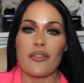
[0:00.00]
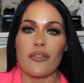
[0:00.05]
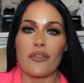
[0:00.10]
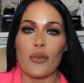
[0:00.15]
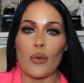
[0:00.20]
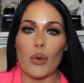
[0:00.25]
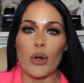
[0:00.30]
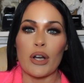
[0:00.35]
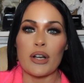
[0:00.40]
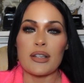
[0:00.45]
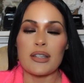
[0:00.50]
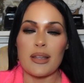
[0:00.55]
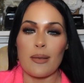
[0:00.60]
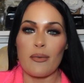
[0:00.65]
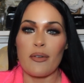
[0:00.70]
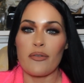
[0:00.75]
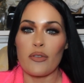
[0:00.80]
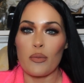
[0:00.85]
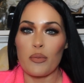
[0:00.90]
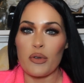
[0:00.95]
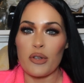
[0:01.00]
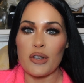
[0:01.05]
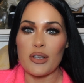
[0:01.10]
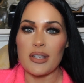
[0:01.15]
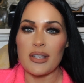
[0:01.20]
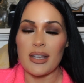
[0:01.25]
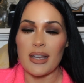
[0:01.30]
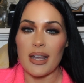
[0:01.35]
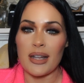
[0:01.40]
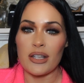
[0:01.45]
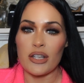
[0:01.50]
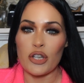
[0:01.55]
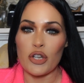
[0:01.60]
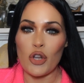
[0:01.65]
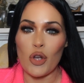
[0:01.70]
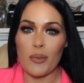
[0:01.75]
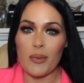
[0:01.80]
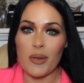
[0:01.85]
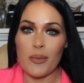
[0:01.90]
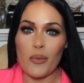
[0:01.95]
for some of you beauties to get to
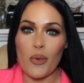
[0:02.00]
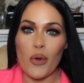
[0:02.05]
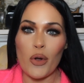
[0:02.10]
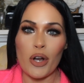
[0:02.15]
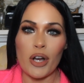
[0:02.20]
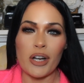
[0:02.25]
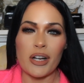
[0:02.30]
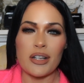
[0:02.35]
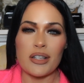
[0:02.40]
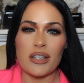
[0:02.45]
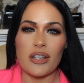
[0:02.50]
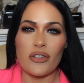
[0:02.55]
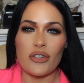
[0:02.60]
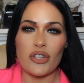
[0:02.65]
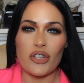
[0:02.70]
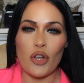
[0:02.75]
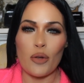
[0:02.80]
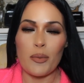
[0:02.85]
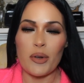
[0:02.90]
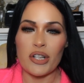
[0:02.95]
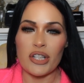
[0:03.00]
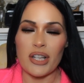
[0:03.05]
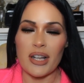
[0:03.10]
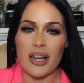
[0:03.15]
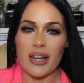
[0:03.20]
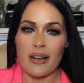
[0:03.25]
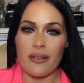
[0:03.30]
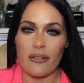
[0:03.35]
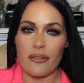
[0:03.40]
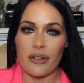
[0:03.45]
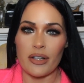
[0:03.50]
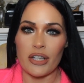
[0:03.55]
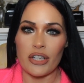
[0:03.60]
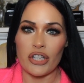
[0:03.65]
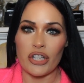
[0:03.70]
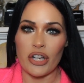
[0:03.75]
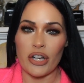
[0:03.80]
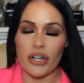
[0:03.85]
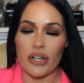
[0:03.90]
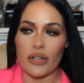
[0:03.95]
know me more, because there's so much that I never really
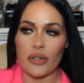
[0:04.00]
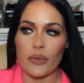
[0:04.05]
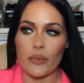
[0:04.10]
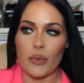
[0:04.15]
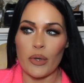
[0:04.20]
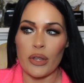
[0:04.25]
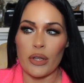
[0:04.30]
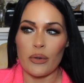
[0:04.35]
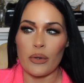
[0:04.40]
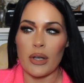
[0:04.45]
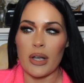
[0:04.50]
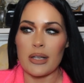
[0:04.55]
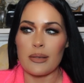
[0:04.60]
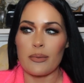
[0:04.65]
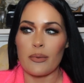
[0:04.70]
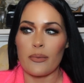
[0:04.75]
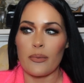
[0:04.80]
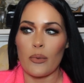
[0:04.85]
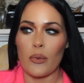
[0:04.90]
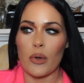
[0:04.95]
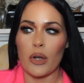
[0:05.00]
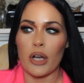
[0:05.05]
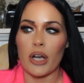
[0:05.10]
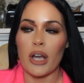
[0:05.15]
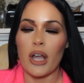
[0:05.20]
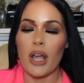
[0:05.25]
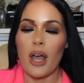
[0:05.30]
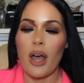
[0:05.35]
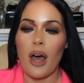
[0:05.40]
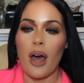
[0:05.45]
shared with you guys before.